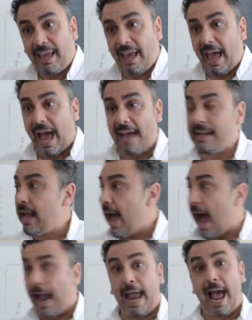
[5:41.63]
and
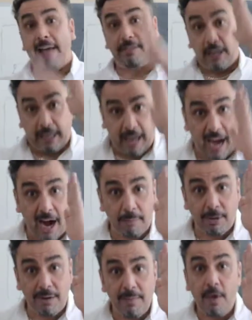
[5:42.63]
I had the
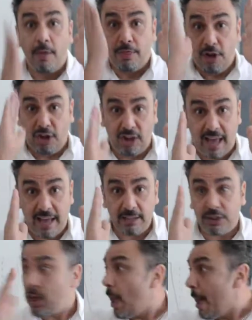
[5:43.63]
camera, the
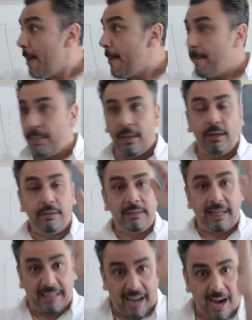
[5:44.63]
lens, the
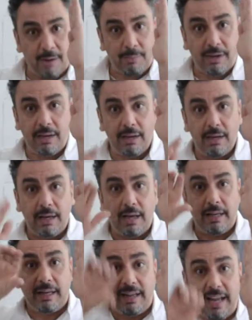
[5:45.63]

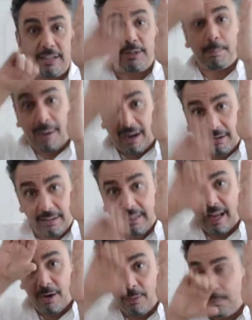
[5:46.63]
lens
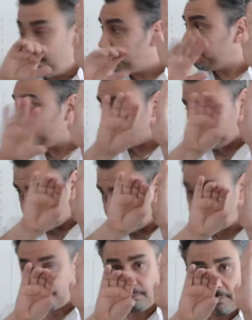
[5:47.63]
parallel.
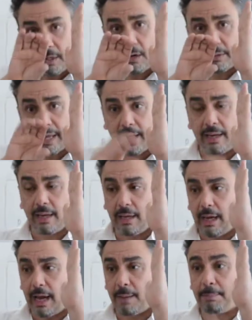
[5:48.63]
Okay,
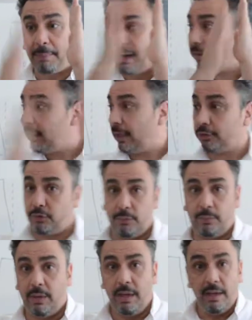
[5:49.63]
parallel
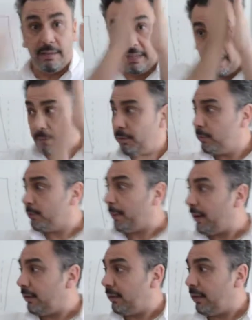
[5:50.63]
to the camera was
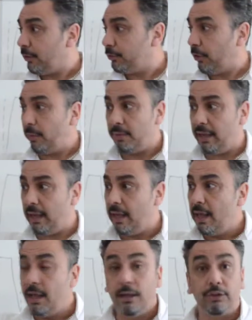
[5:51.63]
parallel to the
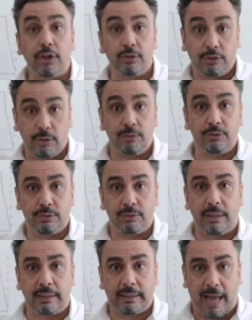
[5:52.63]

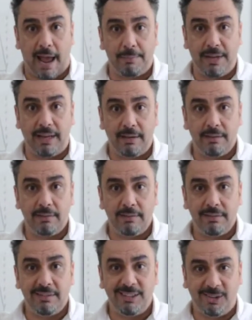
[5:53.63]
cabinet.
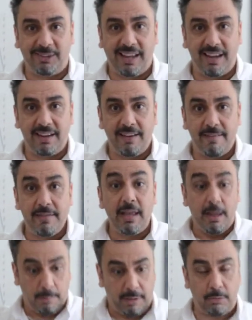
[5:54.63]
Okay,
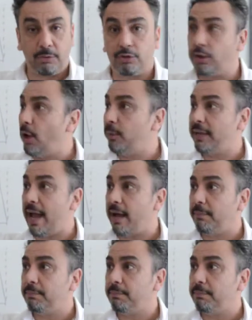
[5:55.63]
but it was low down.